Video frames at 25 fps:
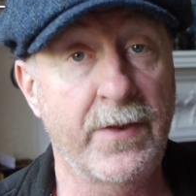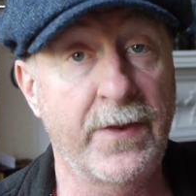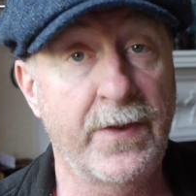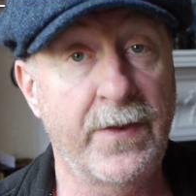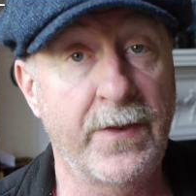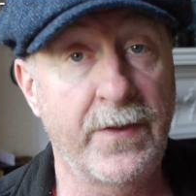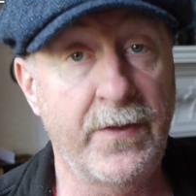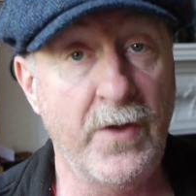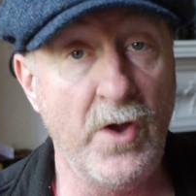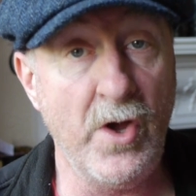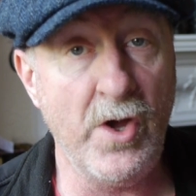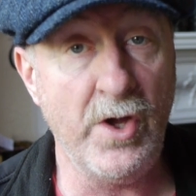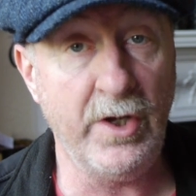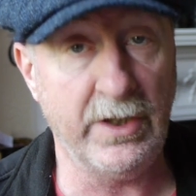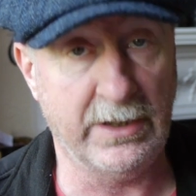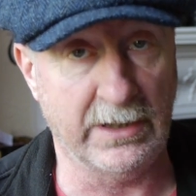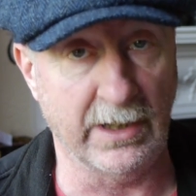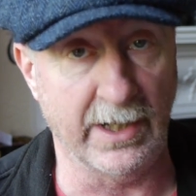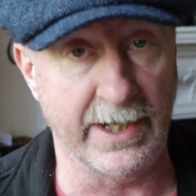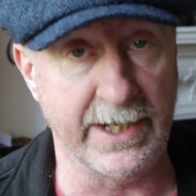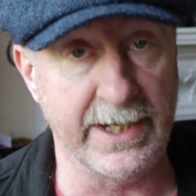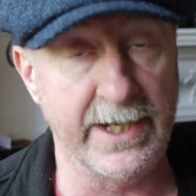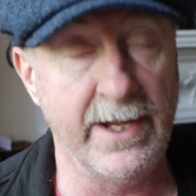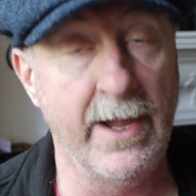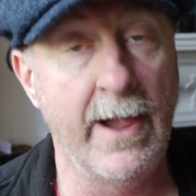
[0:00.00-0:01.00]

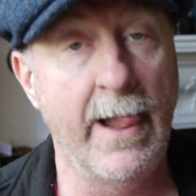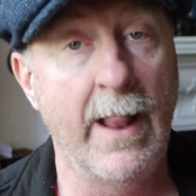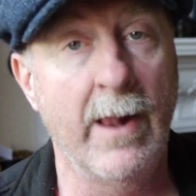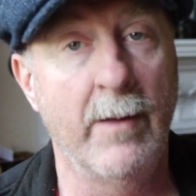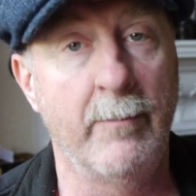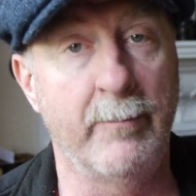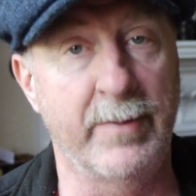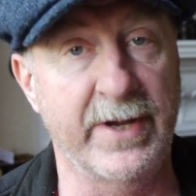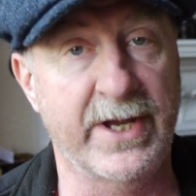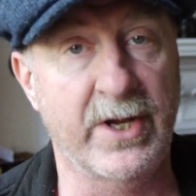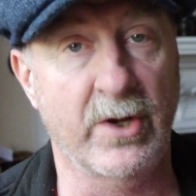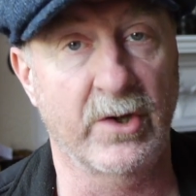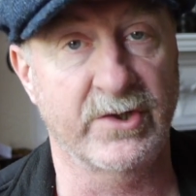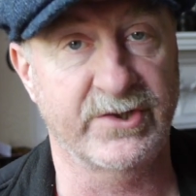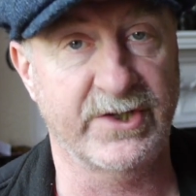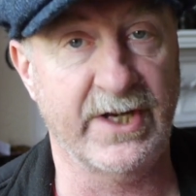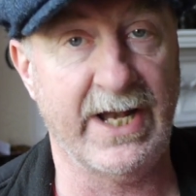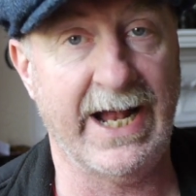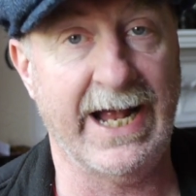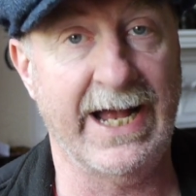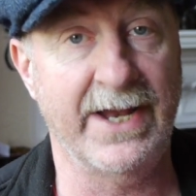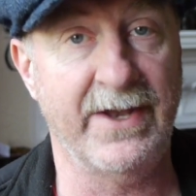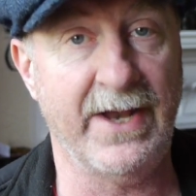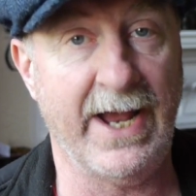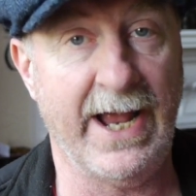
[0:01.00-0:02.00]
thirdly, because it
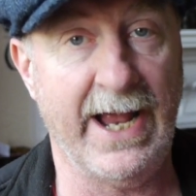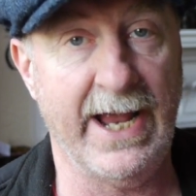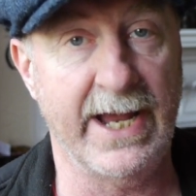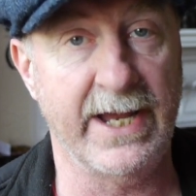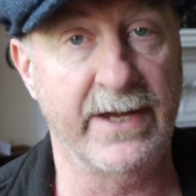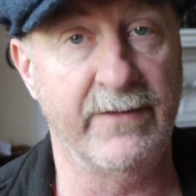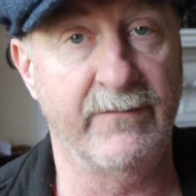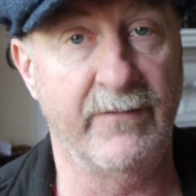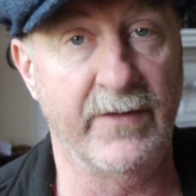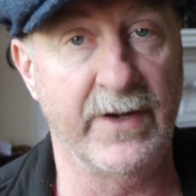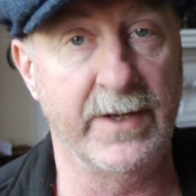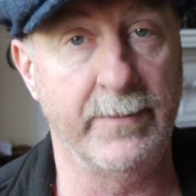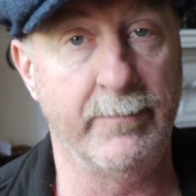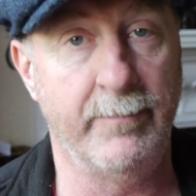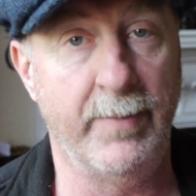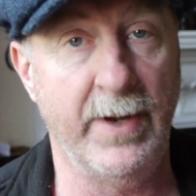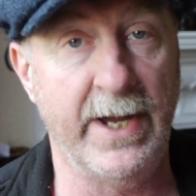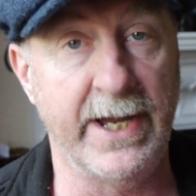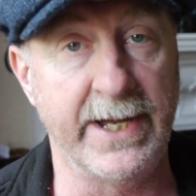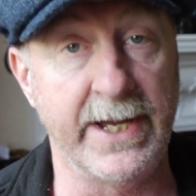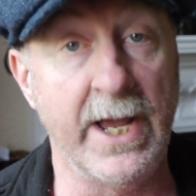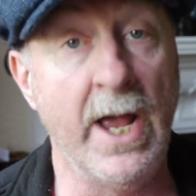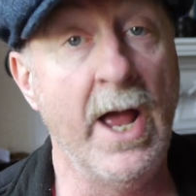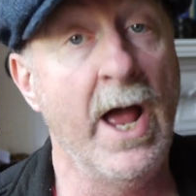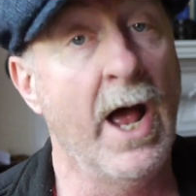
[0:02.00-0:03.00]
had
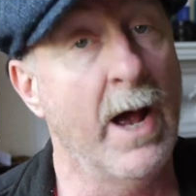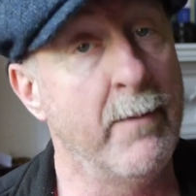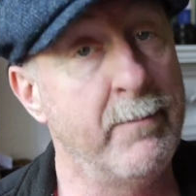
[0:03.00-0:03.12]
AVB.